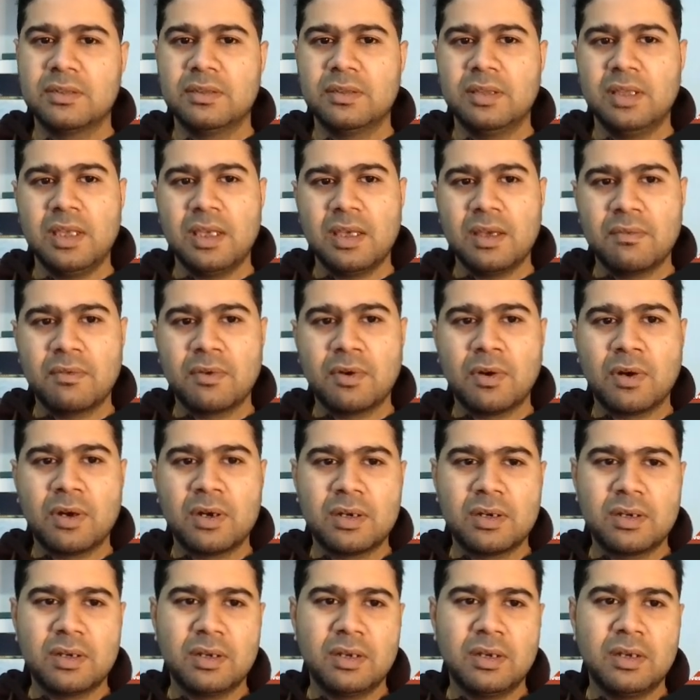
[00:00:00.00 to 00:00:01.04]
They have
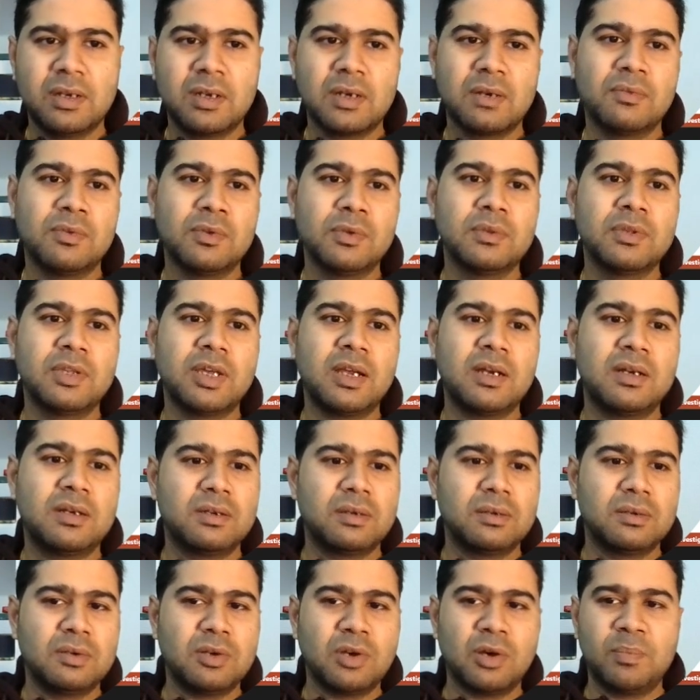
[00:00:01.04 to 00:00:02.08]
got interviews at
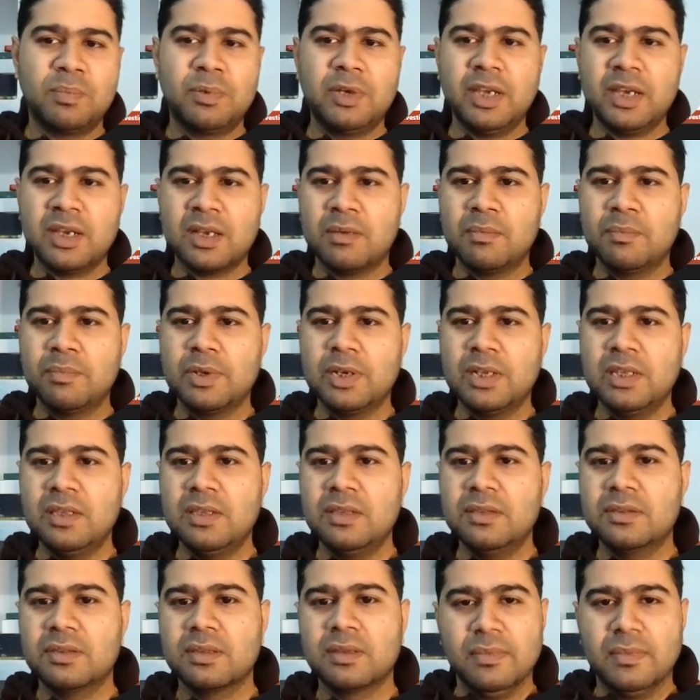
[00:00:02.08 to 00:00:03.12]
top tech
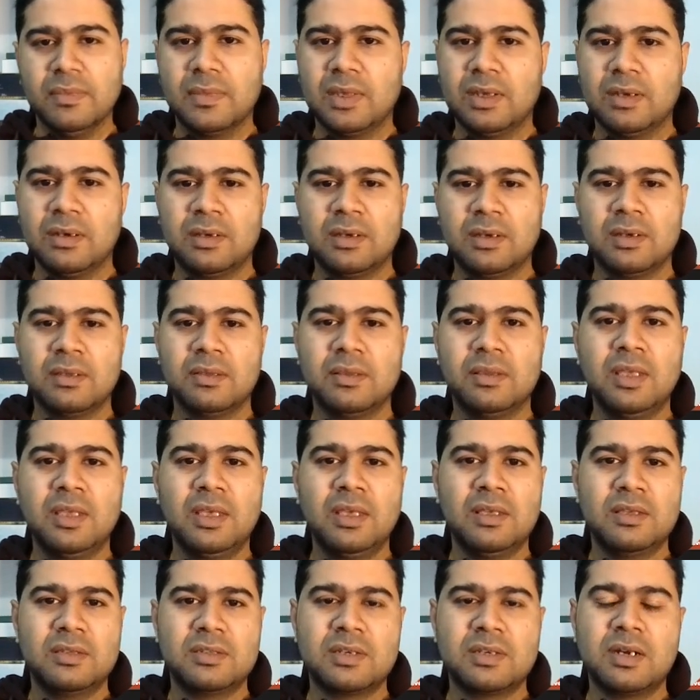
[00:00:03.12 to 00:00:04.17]
companies.
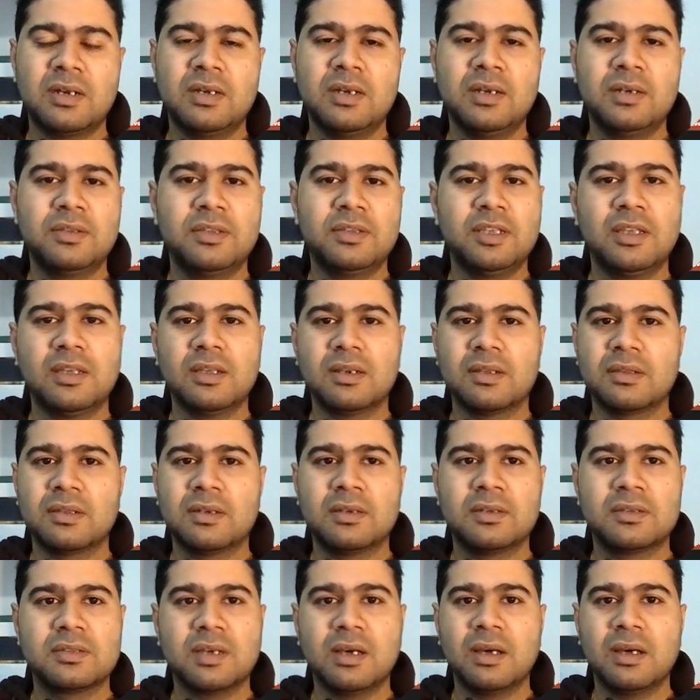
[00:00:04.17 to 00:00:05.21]
They started seeing
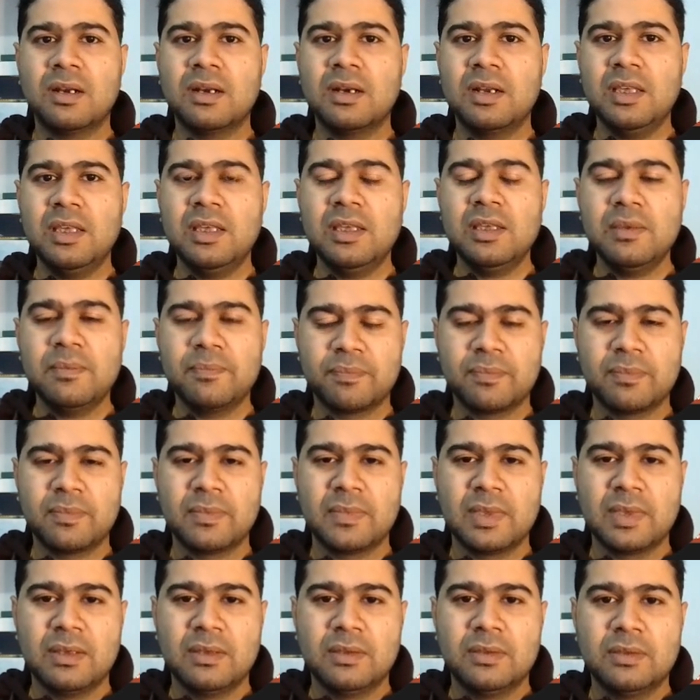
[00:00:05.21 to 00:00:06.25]
results early.
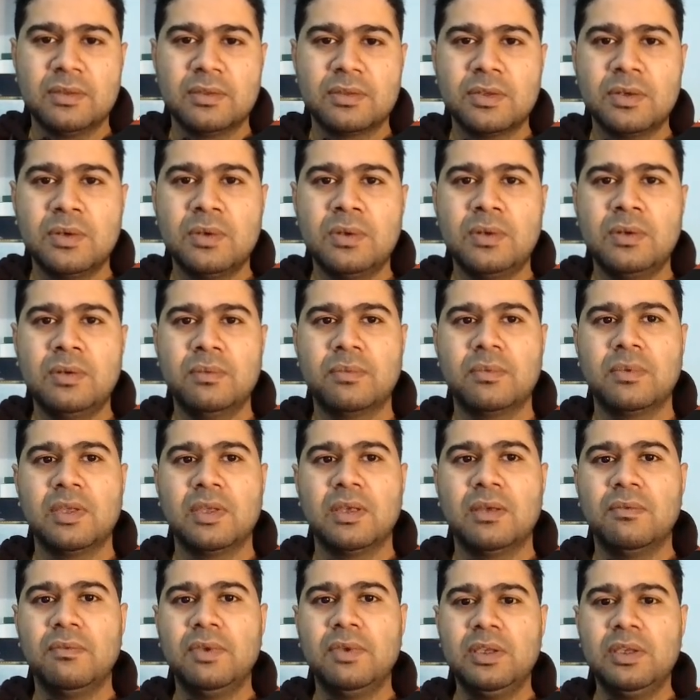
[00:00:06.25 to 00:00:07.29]
So
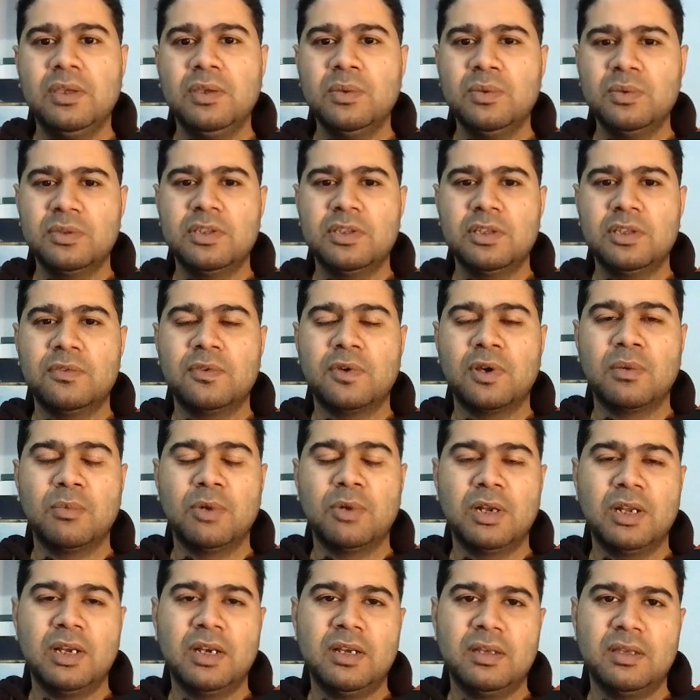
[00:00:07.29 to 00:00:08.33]
we use this
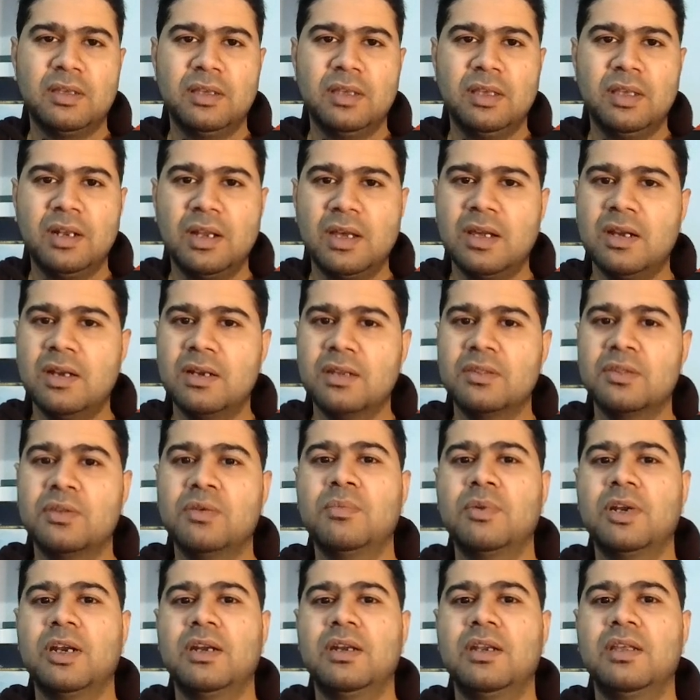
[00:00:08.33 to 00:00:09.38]
formula in our
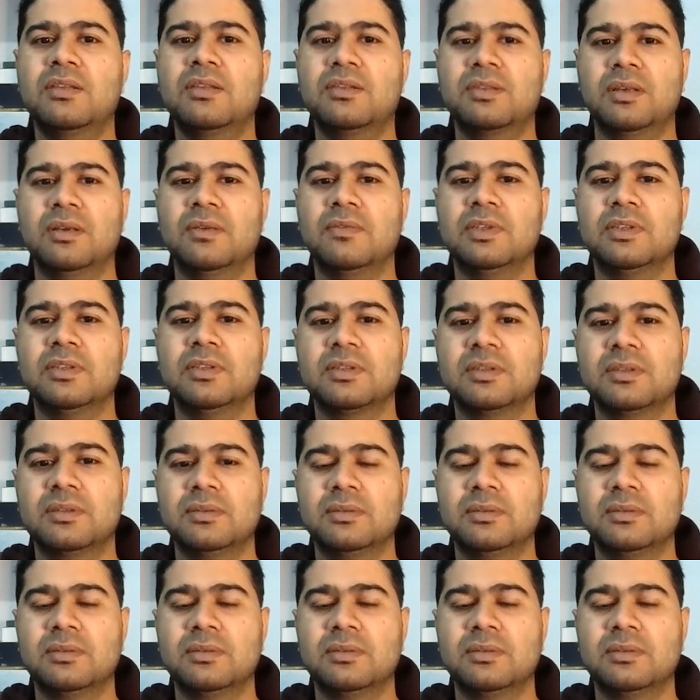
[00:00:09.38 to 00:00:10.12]
resume writing service.